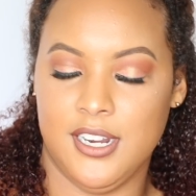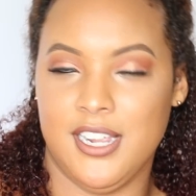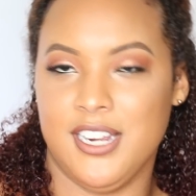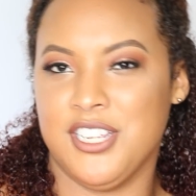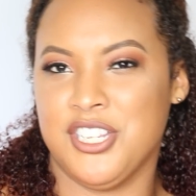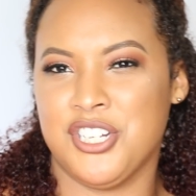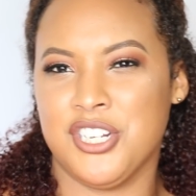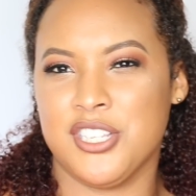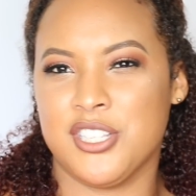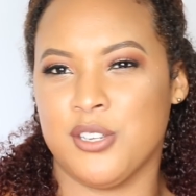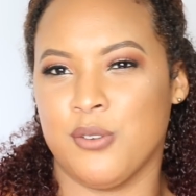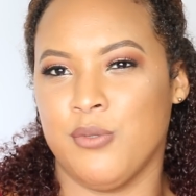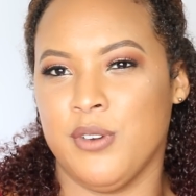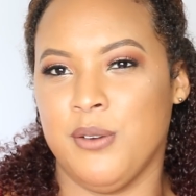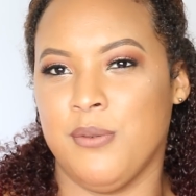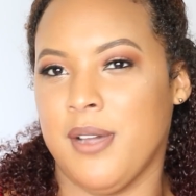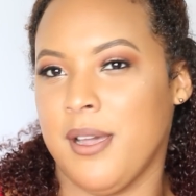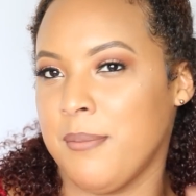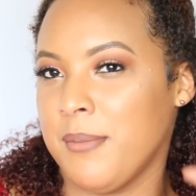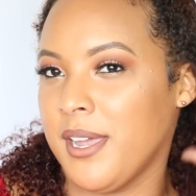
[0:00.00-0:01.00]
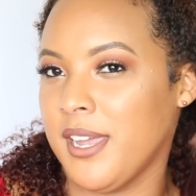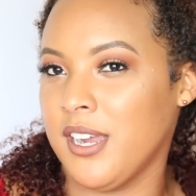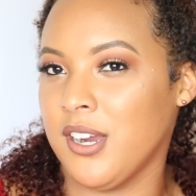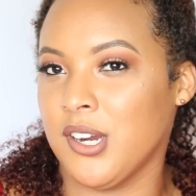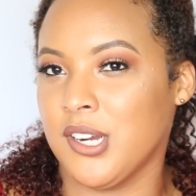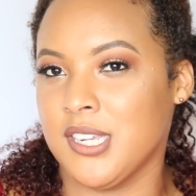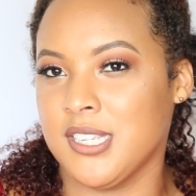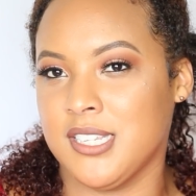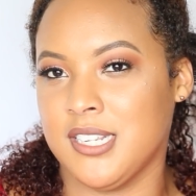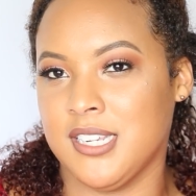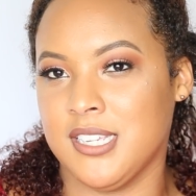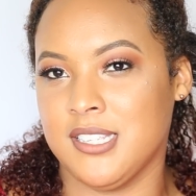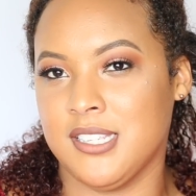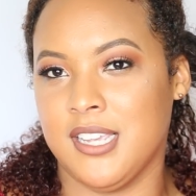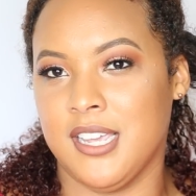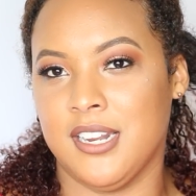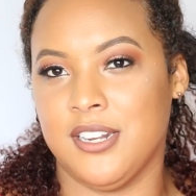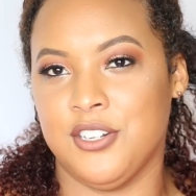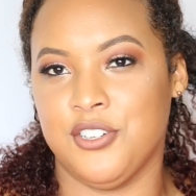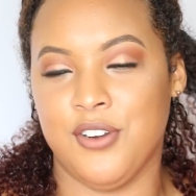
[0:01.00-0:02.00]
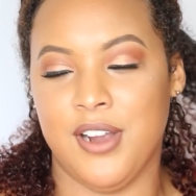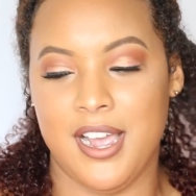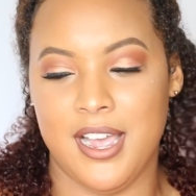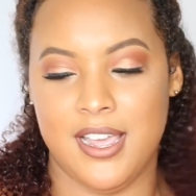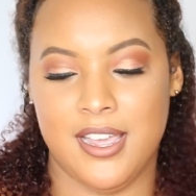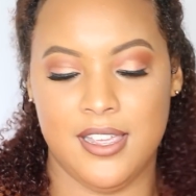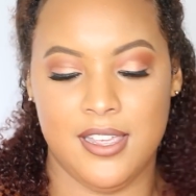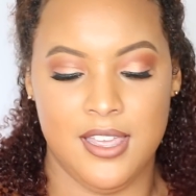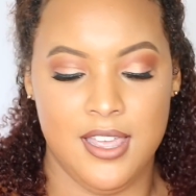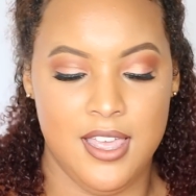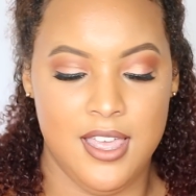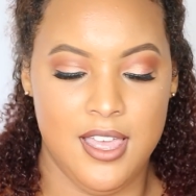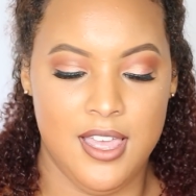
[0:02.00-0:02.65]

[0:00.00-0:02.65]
and it's just to re-wet my hair because it is getting dry.